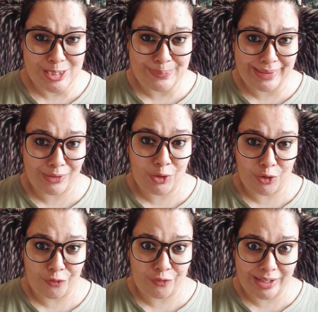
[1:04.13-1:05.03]
spent a lot
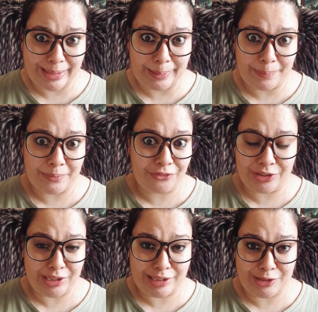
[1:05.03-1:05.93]
of time
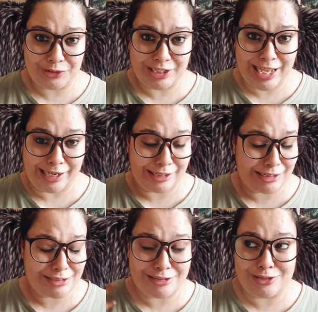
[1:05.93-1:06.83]
figuring out the
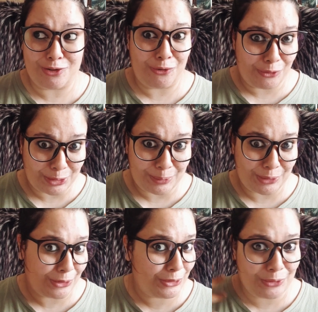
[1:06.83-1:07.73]
characters or the
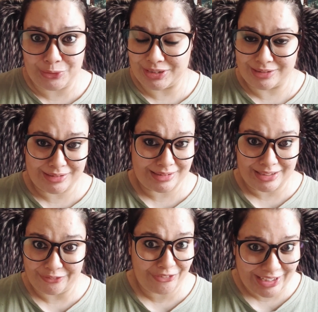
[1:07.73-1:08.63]
plot or the
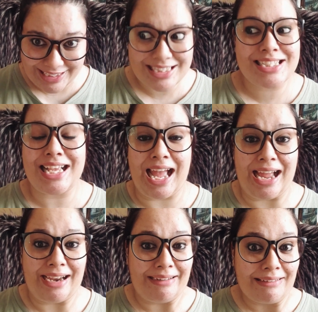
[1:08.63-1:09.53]
conflicts
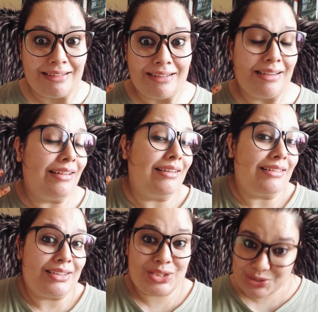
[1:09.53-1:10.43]
and
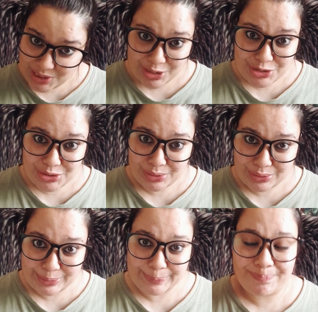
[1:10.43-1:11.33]
the
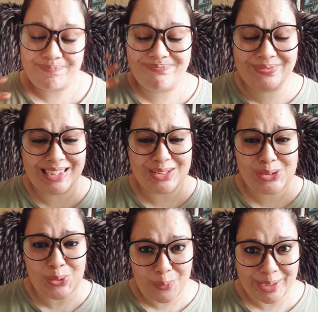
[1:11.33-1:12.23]
structure. There's
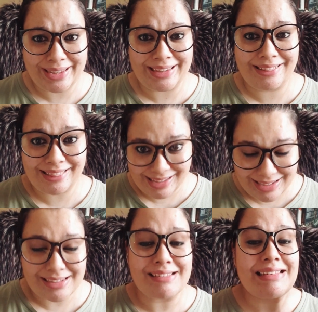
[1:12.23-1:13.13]
so many
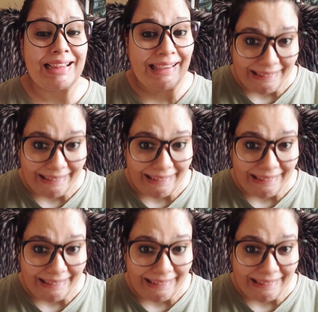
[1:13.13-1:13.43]
things